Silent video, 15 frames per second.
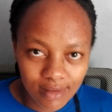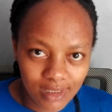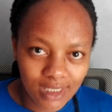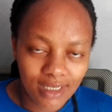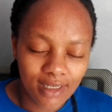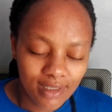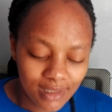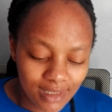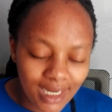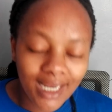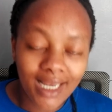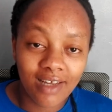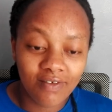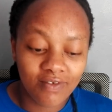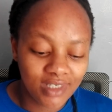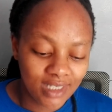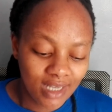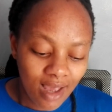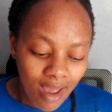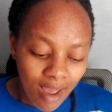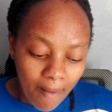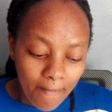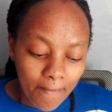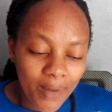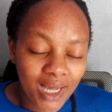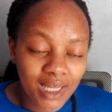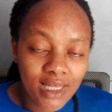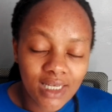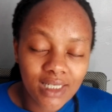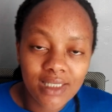tea leaves.
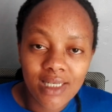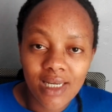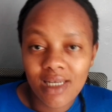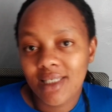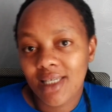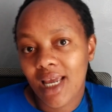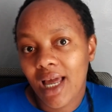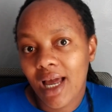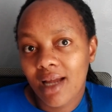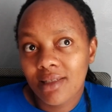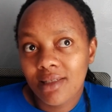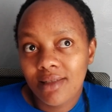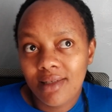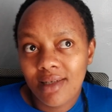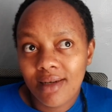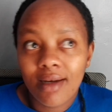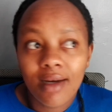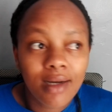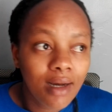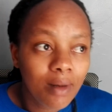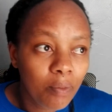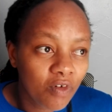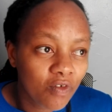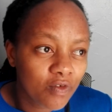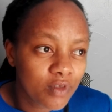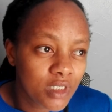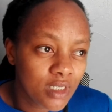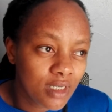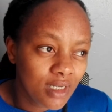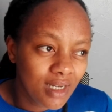But these days I can't take a cup of
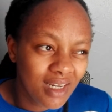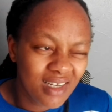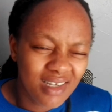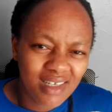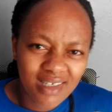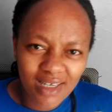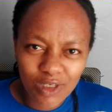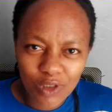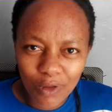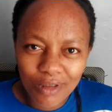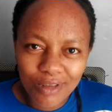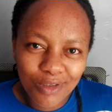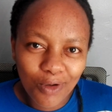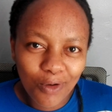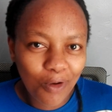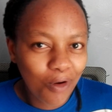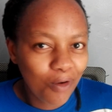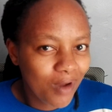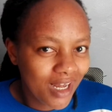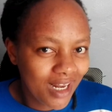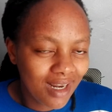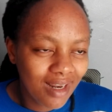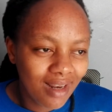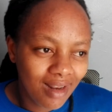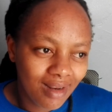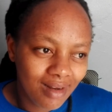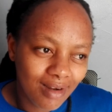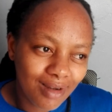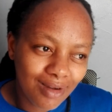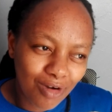tea. It doesn't also
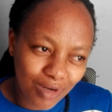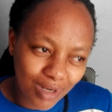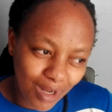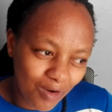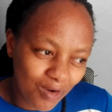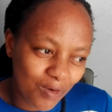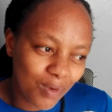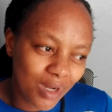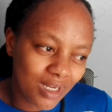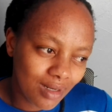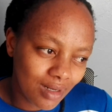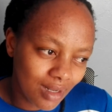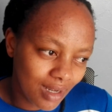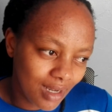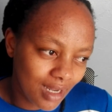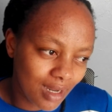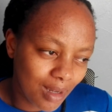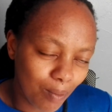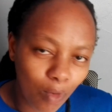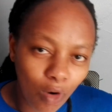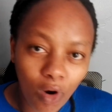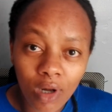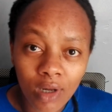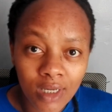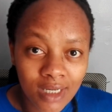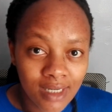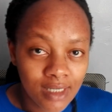go down well anymore.